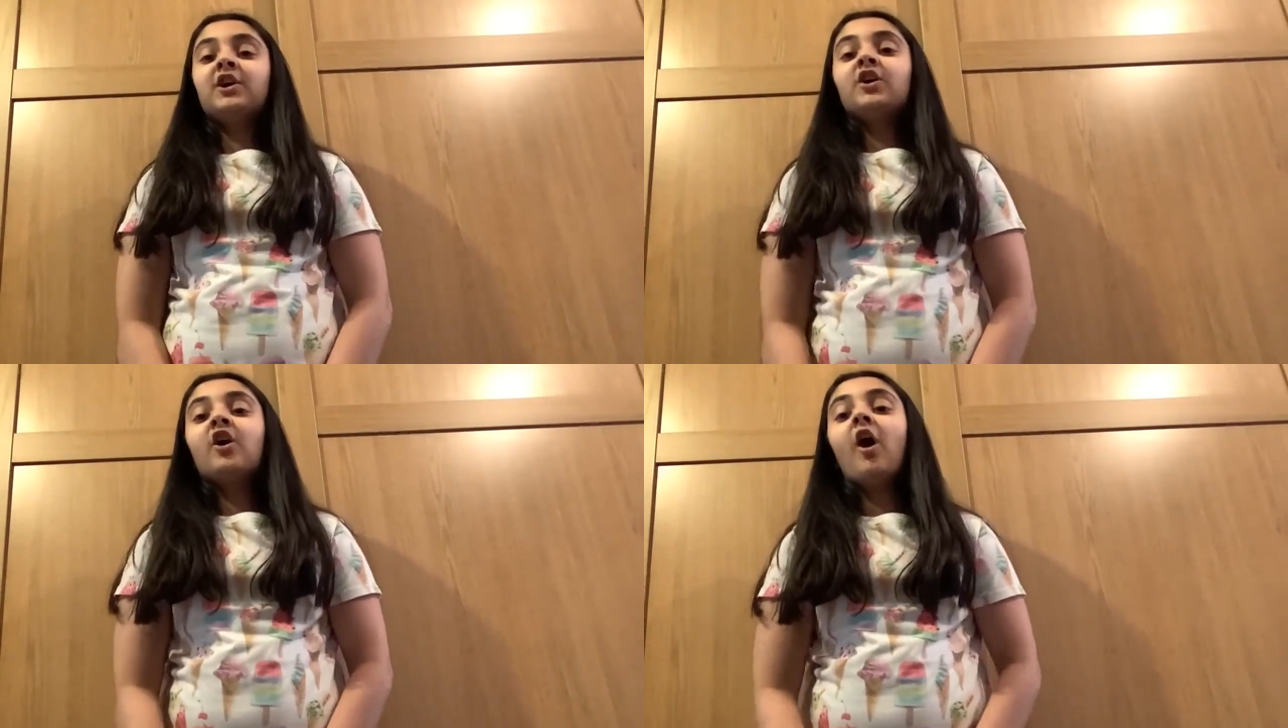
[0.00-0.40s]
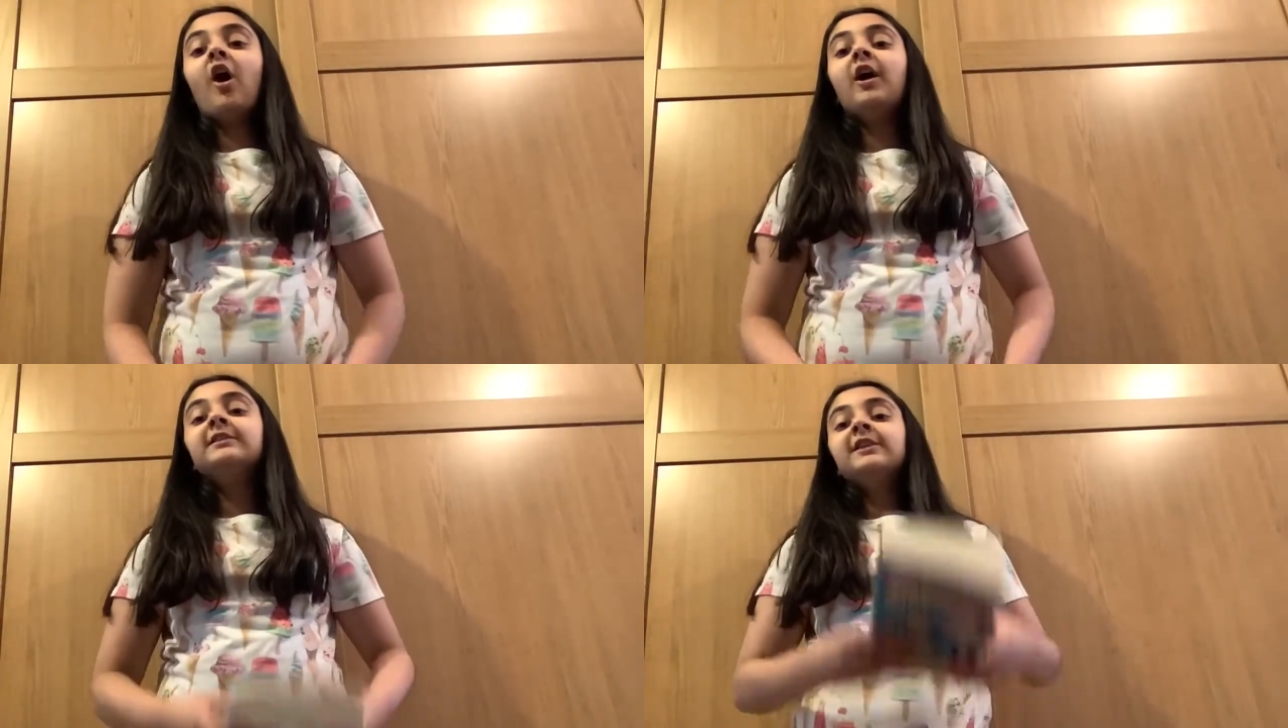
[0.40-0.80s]

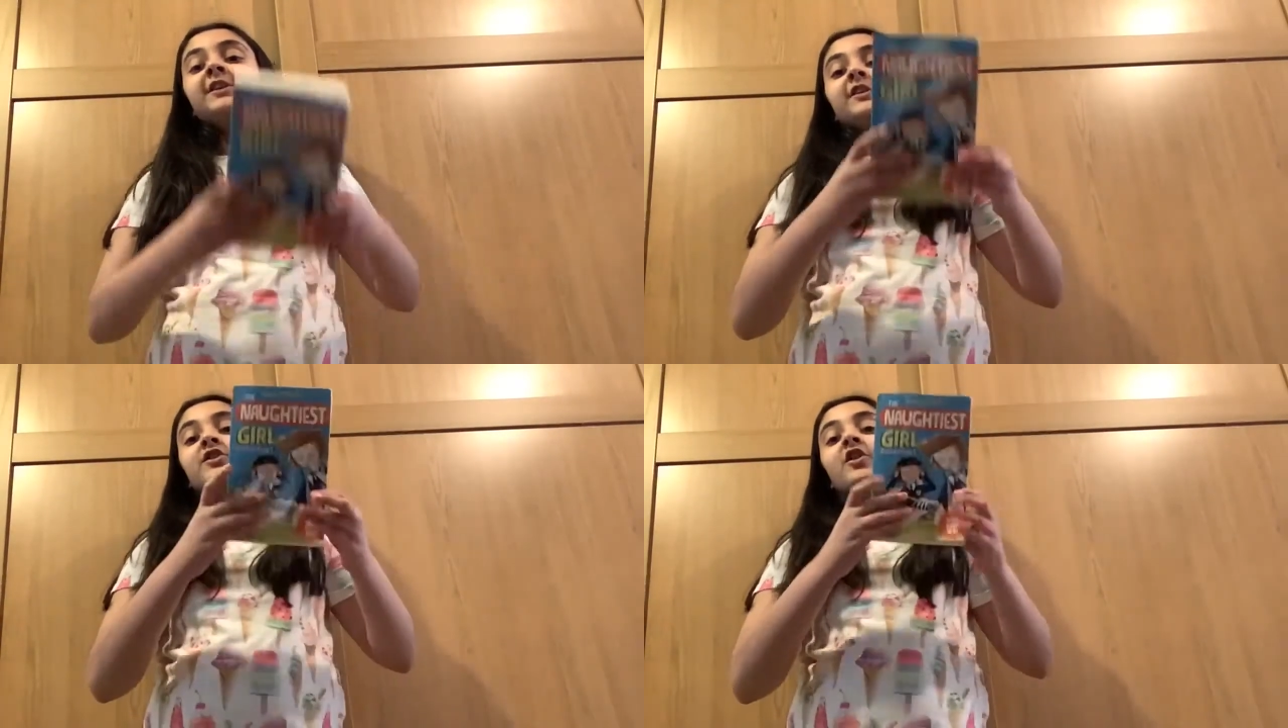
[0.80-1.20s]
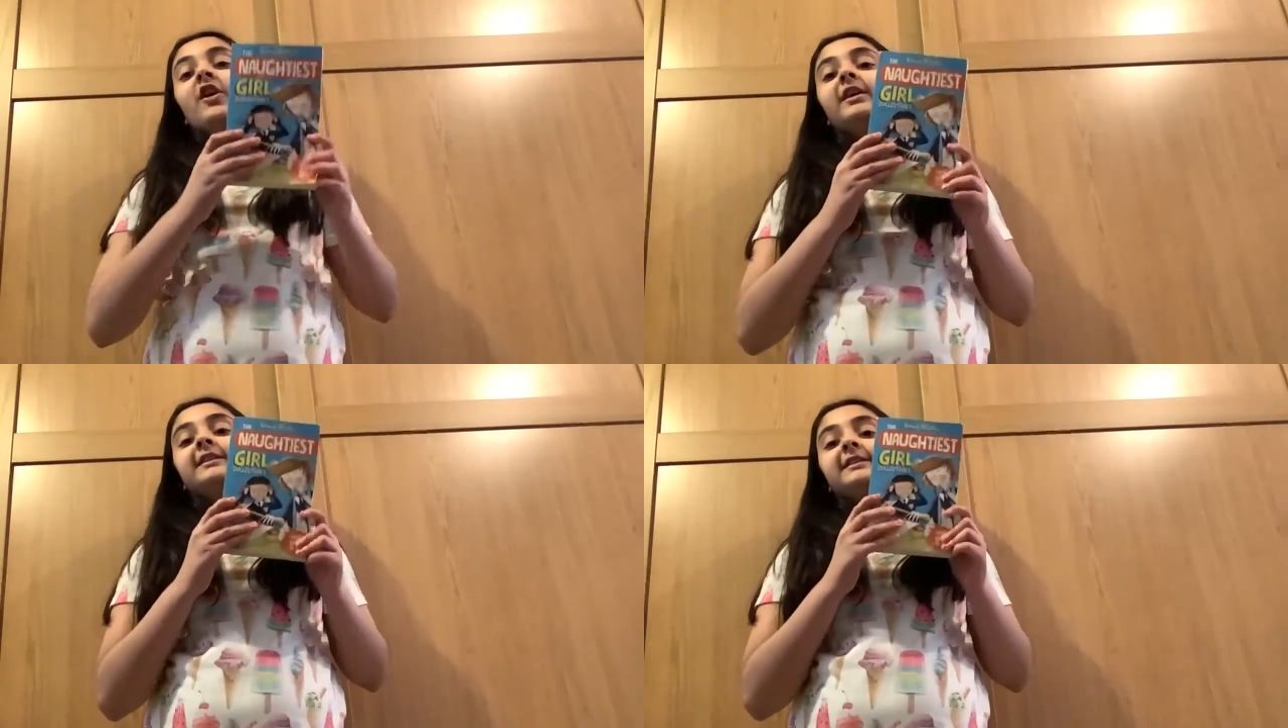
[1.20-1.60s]
called The
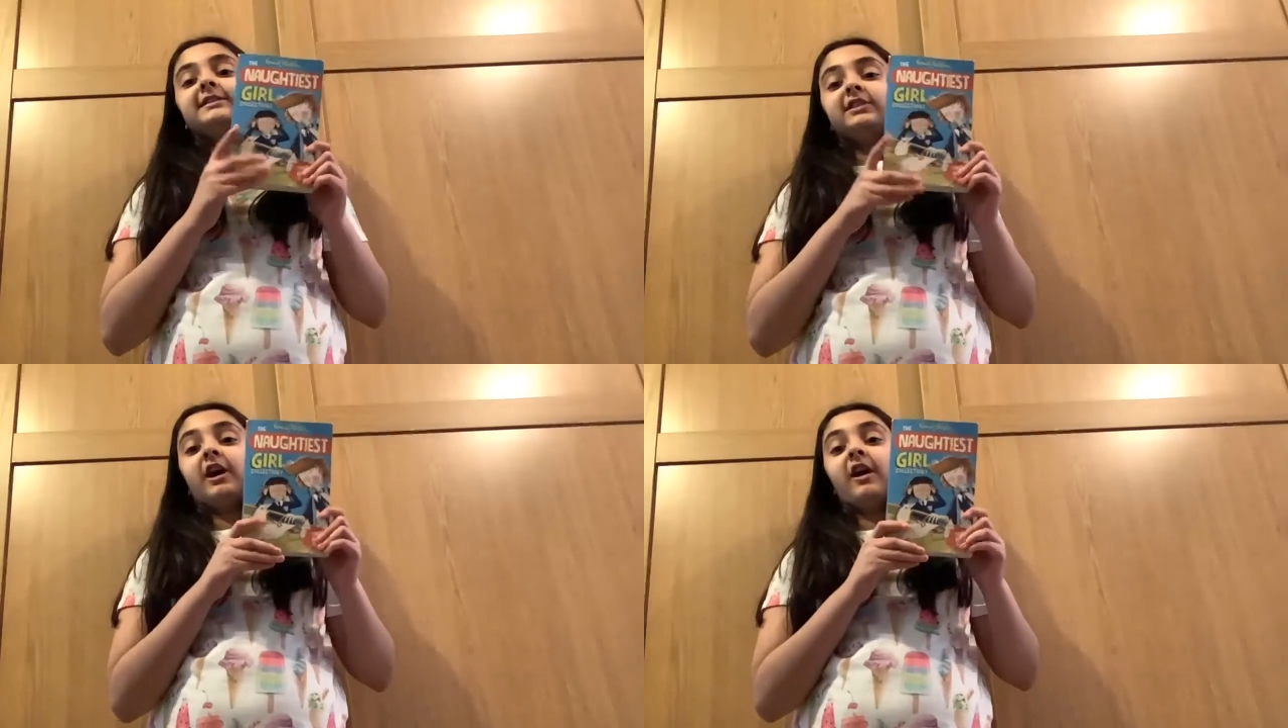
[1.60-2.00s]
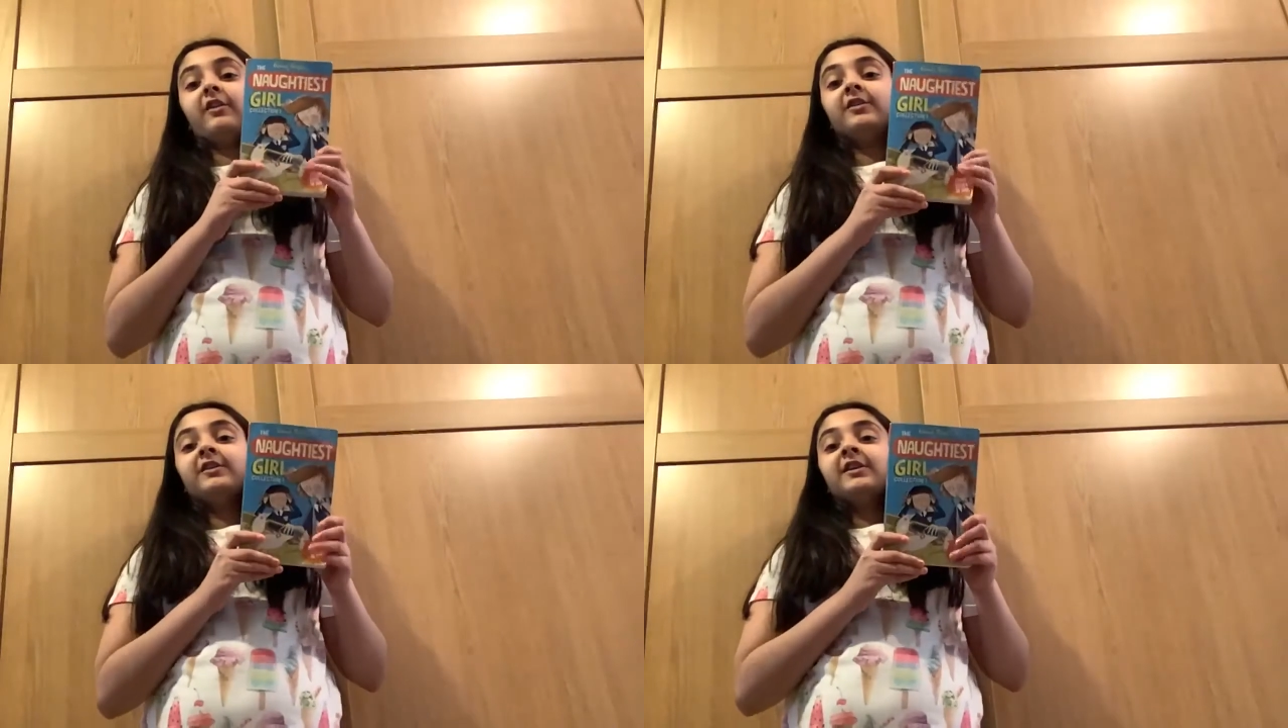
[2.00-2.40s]
Naughtiest Girl,
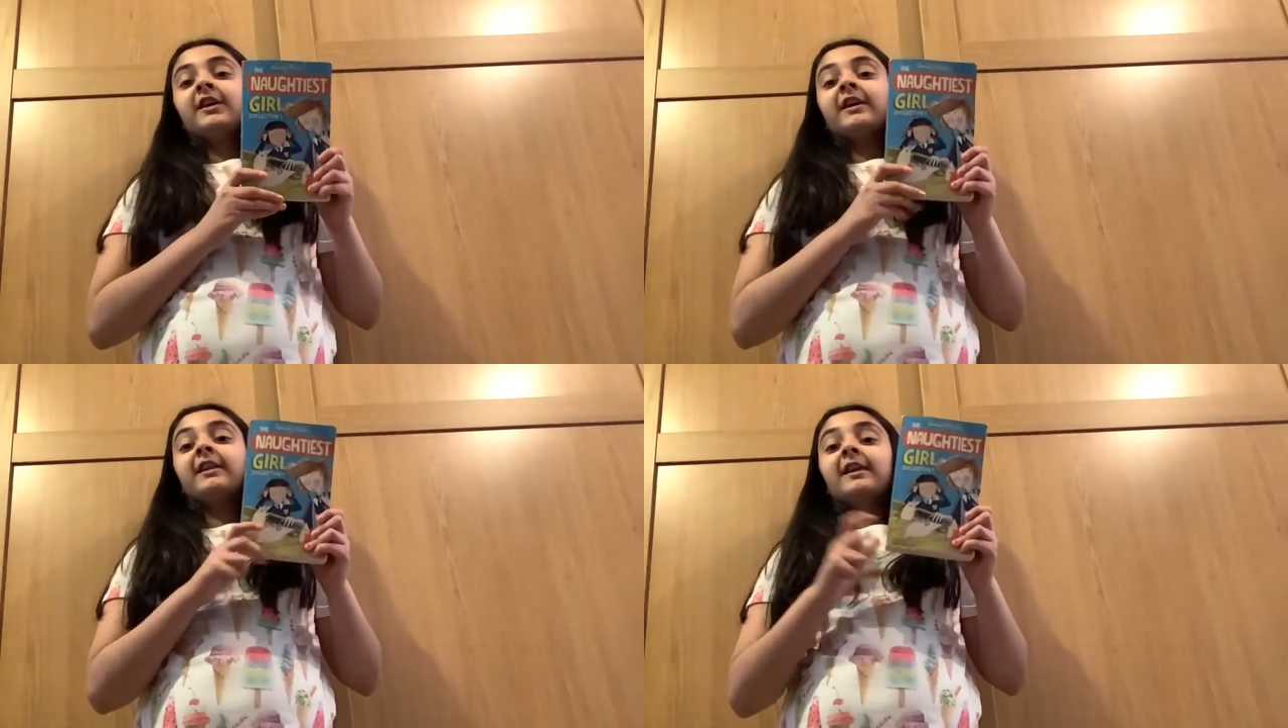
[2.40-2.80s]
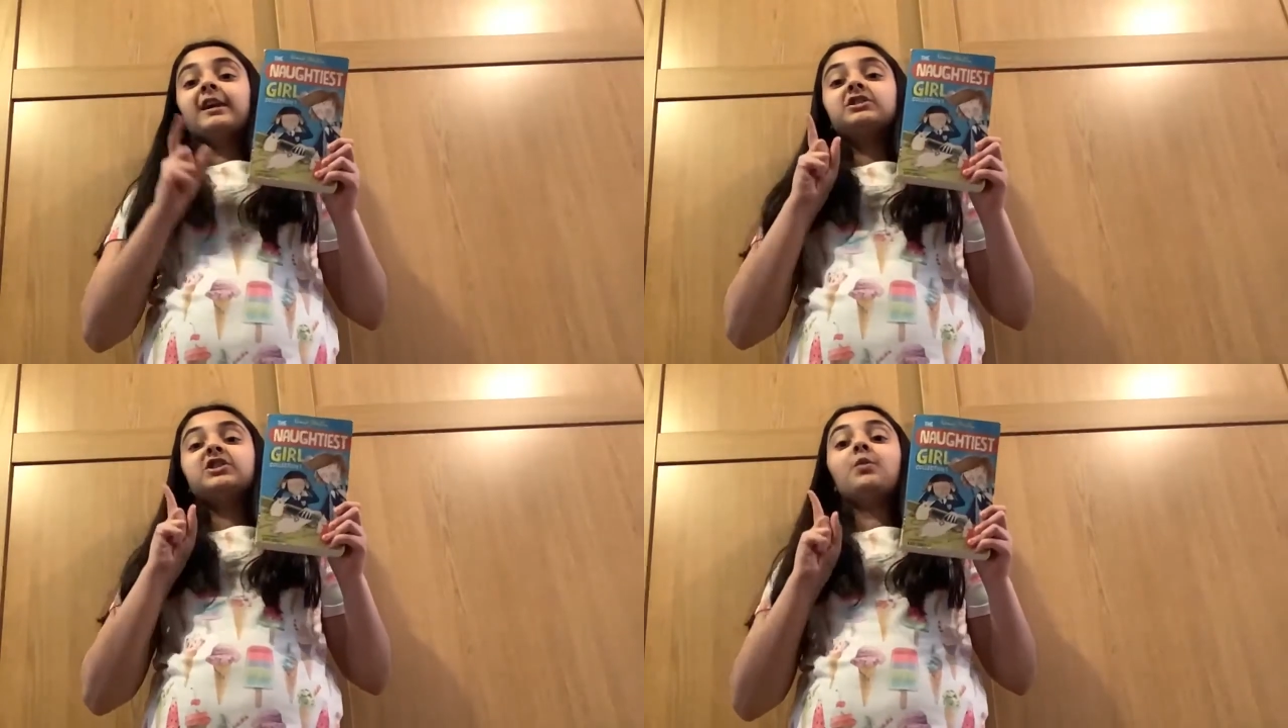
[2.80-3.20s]

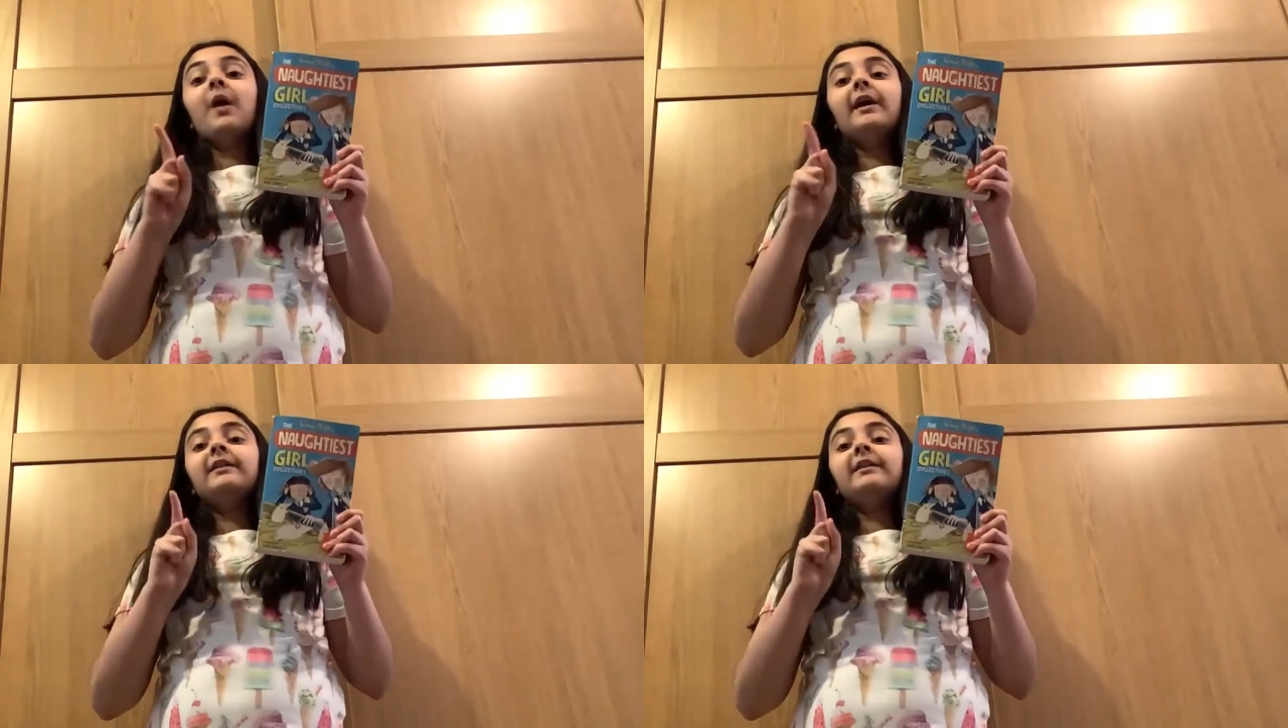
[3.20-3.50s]
Collection 1,